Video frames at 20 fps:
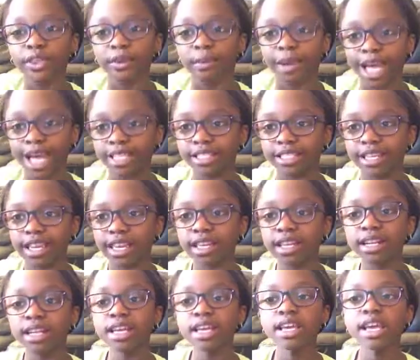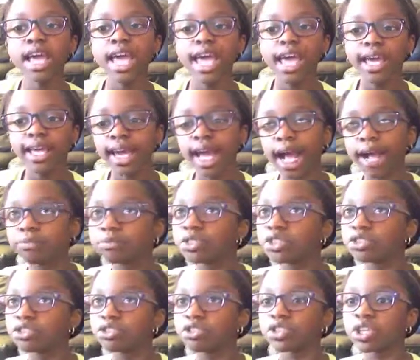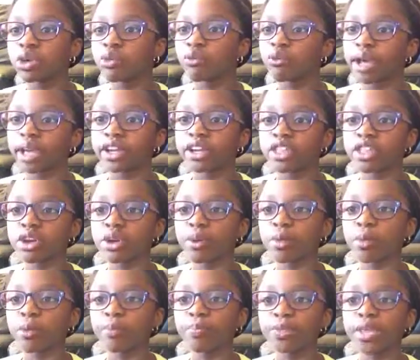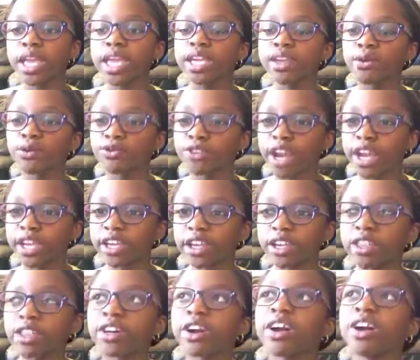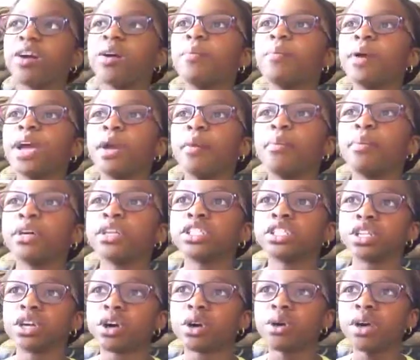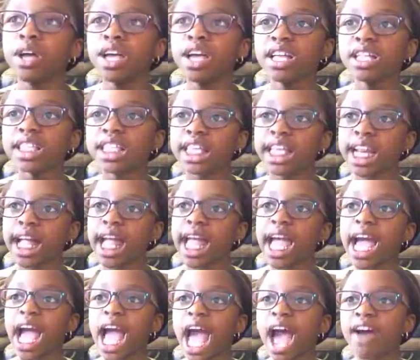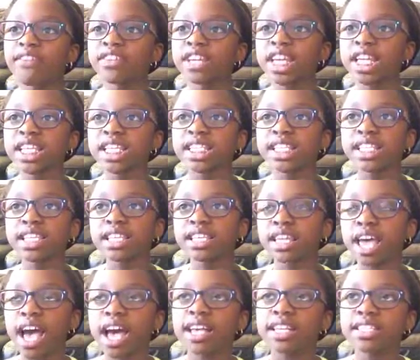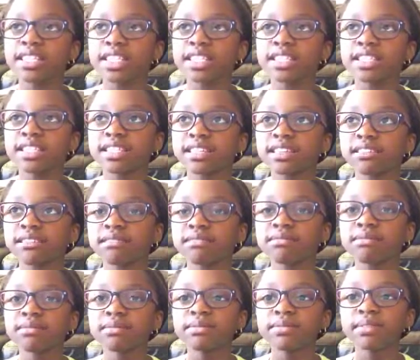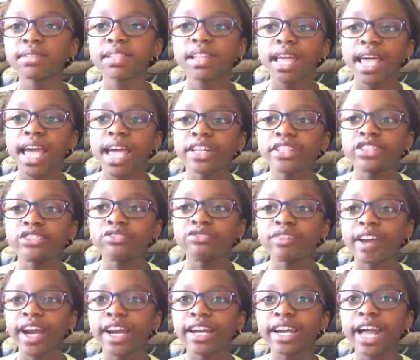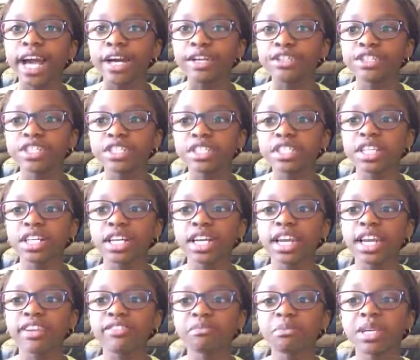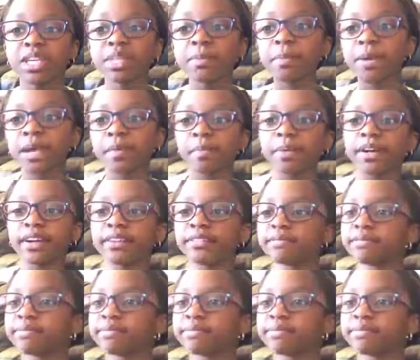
basket, and I'm just using regular paper. So today I have an assistant, and right now she's gonna give me the paper.